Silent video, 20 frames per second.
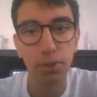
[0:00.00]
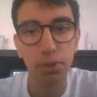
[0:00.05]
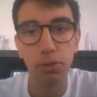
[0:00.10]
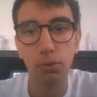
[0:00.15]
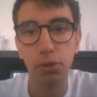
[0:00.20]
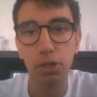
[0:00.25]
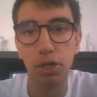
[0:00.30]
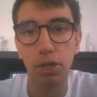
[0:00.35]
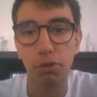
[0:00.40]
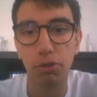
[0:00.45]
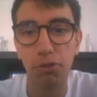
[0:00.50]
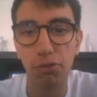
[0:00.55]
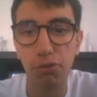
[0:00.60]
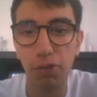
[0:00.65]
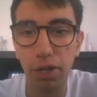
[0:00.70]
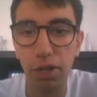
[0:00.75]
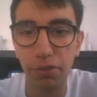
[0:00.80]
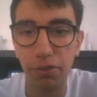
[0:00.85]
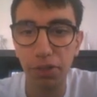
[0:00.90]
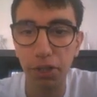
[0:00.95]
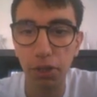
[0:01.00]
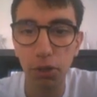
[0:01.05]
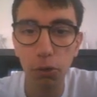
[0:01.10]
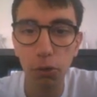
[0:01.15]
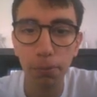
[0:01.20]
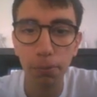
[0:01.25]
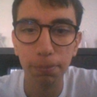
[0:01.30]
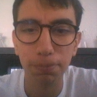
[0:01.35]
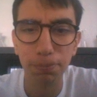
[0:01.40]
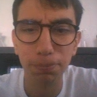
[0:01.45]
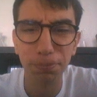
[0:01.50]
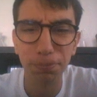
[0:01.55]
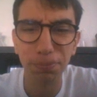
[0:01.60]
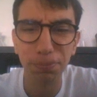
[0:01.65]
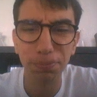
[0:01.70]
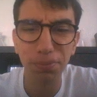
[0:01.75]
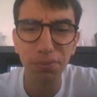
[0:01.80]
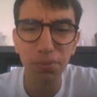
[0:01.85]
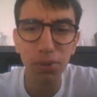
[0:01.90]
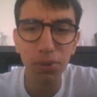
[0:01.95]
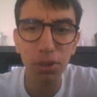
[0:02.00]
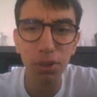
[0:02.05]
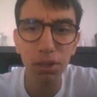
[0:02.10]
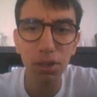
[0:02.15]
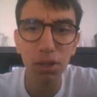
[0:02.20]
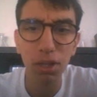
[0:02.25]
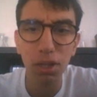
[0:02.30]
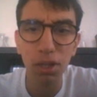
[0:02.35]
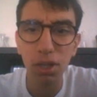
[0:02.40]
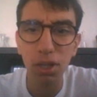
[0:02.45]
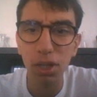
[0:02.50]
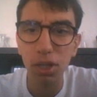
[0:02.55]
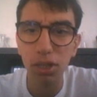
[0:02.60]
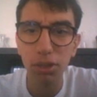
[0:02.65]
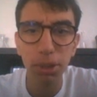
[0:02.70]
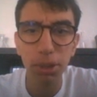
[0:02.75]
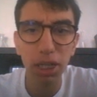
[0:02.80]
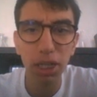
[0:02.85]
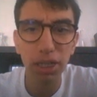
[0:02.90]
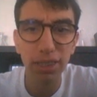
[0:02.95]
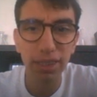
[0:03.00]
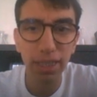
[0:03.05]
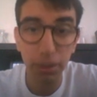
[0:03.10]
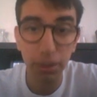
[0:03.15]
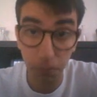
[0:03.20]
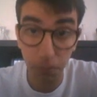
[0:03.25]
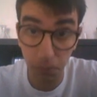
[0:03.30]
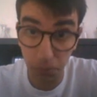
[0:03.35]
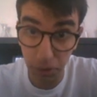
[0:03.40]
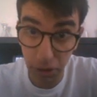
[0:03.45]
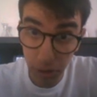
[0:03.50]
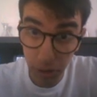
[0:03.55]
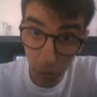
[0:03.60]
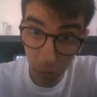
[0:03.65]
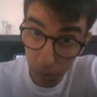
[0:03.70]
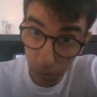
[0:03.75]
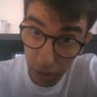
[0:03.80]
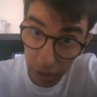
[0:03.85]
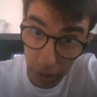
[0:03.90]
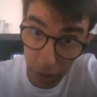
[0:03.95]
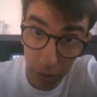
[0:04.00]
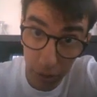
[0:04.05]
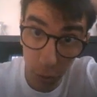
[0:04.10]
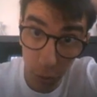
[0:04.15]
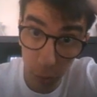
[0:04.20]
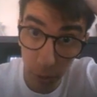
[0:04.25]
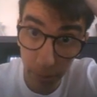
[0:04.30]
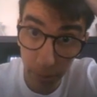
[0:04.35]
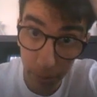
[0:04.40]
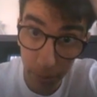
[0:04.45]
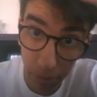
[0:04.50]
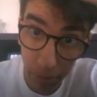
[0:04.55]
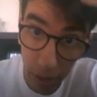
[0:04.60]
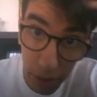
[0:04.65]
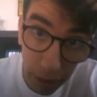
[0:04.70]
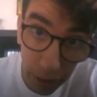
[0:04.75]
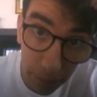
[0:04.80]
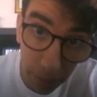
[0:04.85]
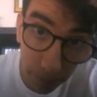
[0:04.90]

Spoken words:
We're now 5-0. To be honest, I did not really enjoy my play.